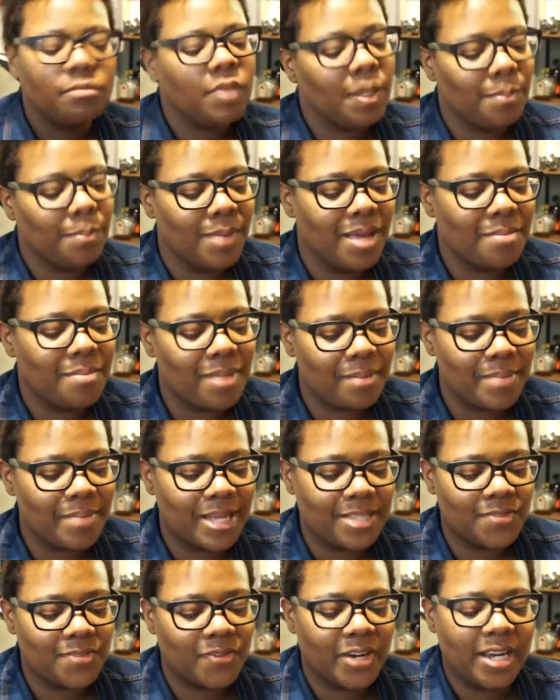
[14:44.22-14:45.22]
me and my
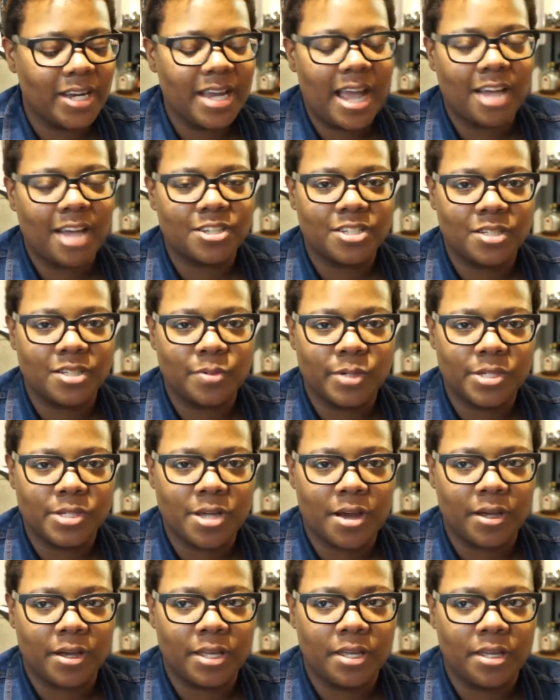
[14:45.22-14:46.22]
best friend actually were
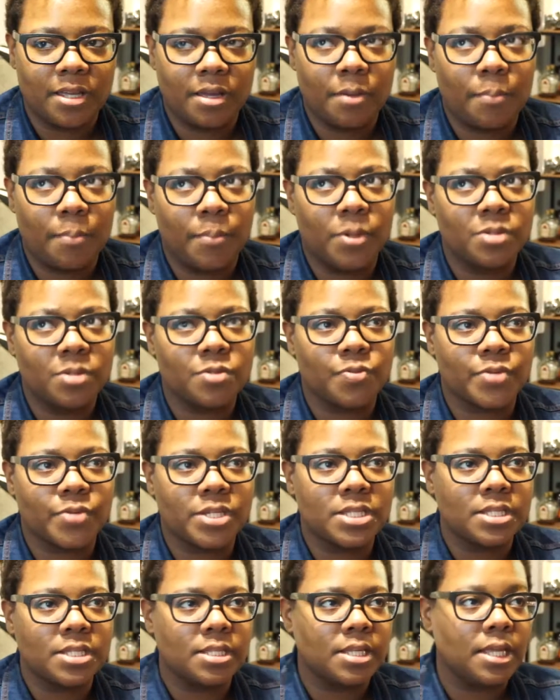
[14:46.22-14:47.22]
talking most
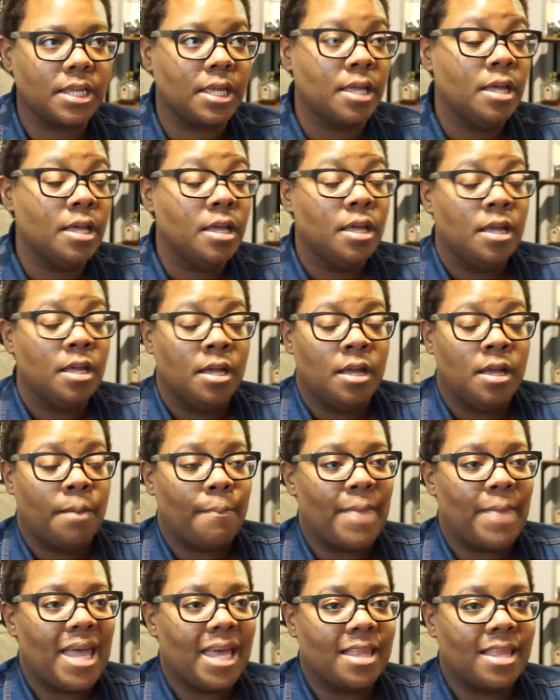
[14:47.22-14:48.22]
recently
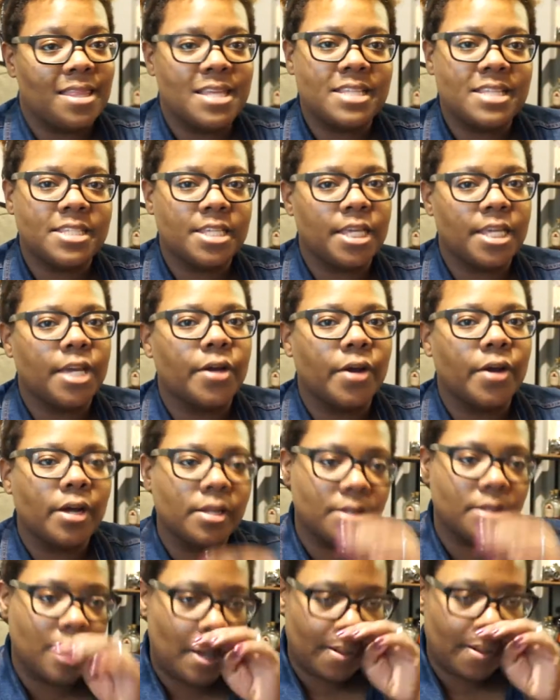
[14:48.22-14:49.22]
man this year
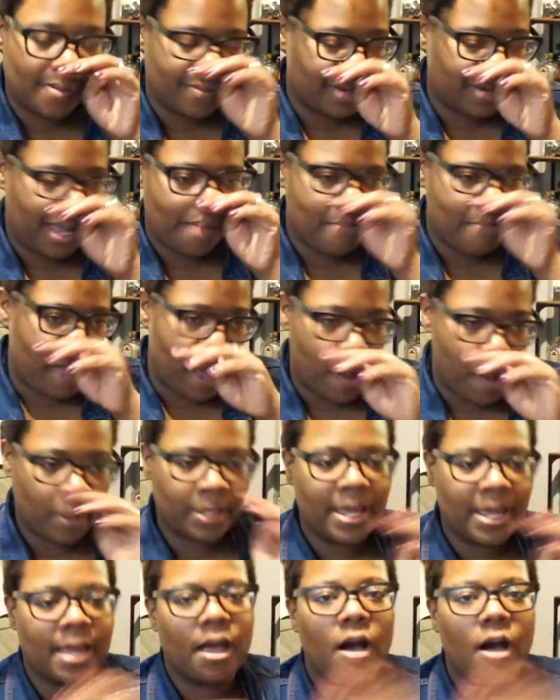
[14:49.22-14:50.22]
alone about
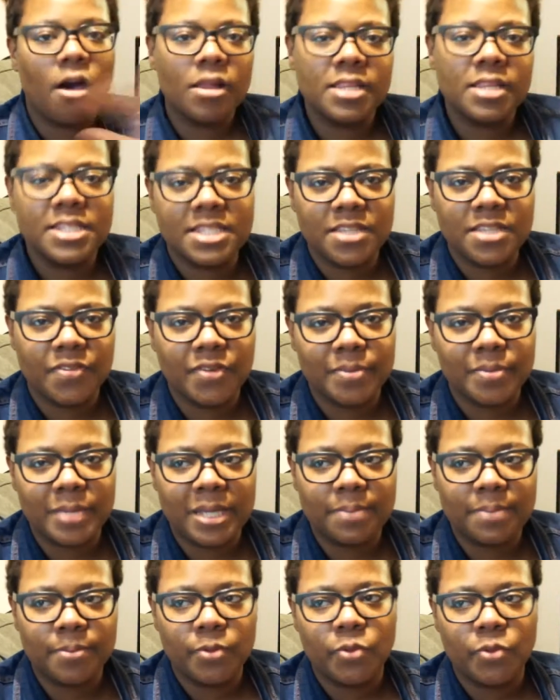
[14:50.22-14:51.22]
like all these different
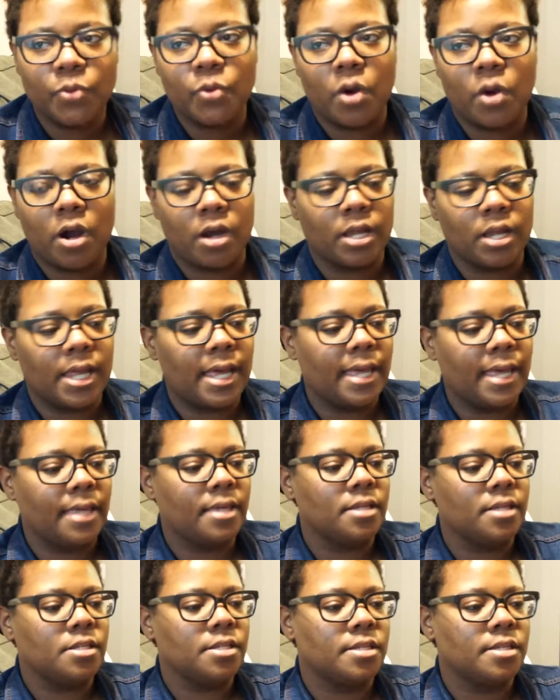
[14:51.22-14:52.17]
people who are like